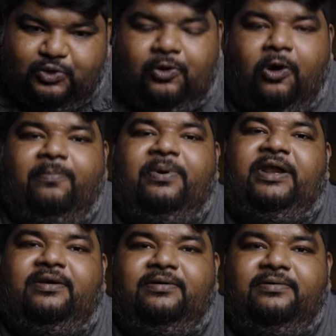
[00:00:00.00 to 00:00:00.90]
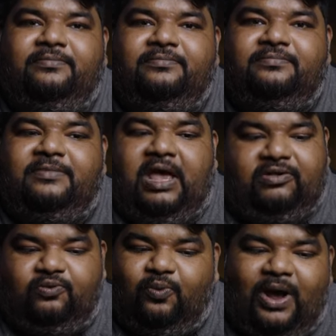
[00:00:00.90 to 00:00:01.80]
to operate
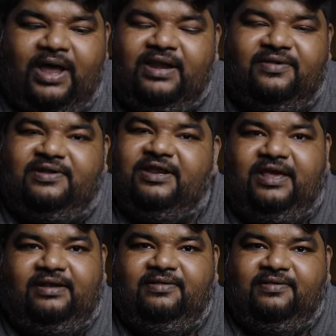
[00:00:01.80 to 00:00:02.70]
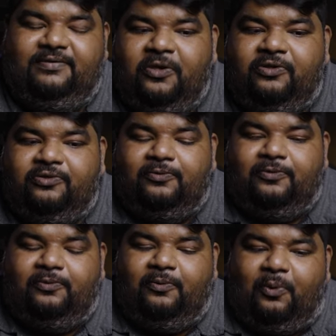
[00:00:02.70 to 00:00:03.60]
as wild as it gets.
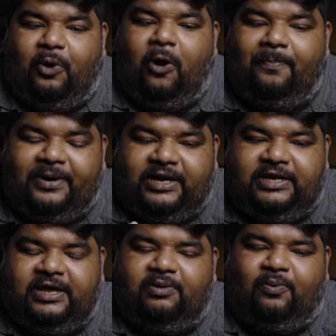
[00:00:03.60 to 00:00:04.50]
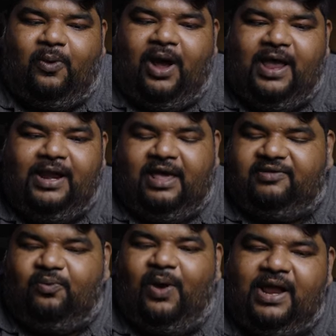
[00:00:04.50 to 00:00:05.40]
So operating at wild
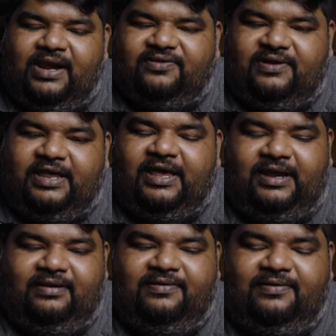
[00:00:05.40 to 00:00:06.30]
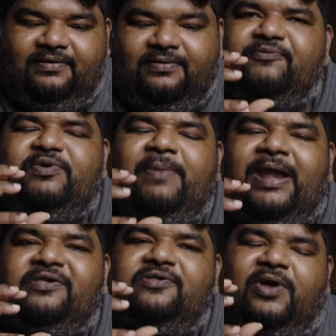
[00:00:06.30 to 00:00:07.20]
as it gets, we
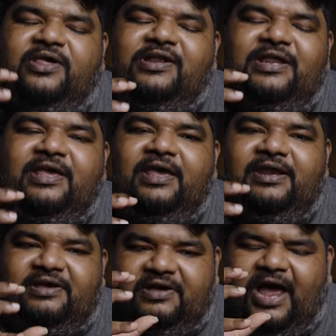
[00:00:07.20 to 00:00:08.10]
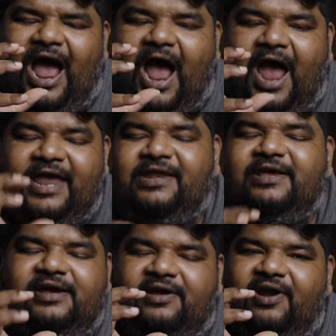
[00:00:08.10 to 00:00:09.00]
managed to actually get a
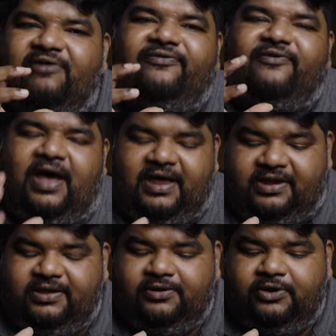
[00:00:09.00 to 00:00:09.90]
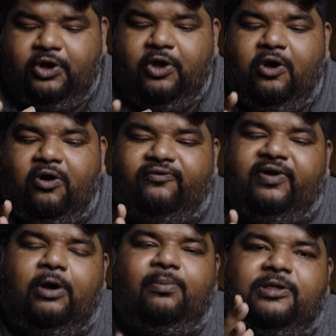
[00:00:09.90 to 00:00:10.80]
rough idea of
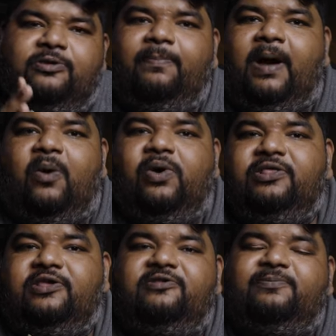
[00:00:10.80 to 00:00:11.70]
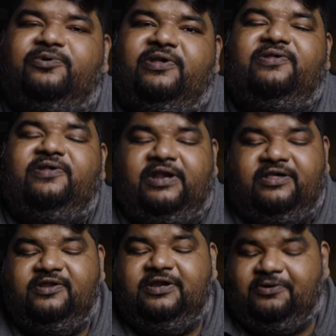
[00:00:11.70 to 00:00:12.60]
how much power these processors can
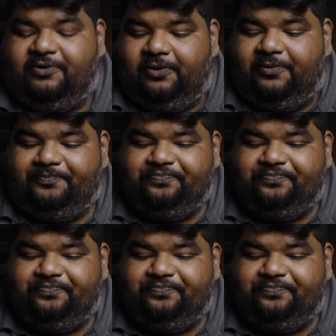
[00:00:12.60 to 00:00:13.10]
actually draw.